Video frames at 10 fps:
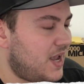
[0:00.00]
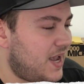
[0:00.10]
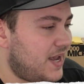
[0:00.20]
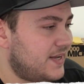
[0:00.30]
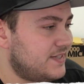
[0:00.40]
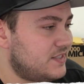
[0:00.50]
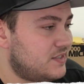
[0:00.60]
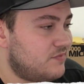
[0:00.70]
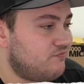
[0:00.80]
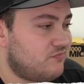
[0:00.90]
And
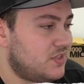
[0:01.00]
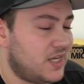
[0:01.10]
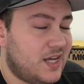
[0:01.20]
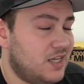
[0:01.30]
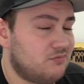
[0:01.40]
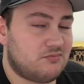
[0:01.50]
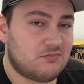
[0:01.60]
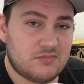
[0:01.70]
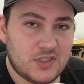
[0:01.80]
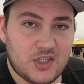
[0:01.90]
yeah,
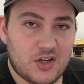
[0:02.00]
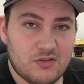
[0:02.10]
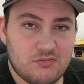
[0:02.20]
you know,